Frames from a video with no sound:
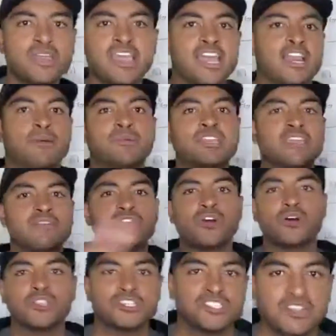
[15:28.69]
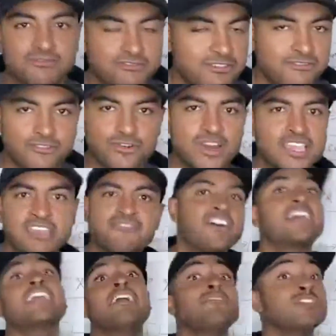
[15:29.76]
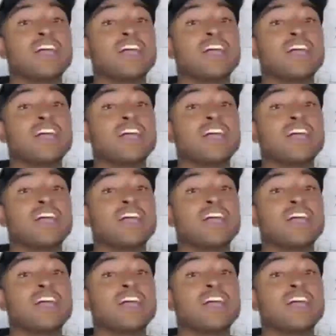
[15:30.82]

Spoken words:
And I'm going to give you all this stuff for free. If I gave you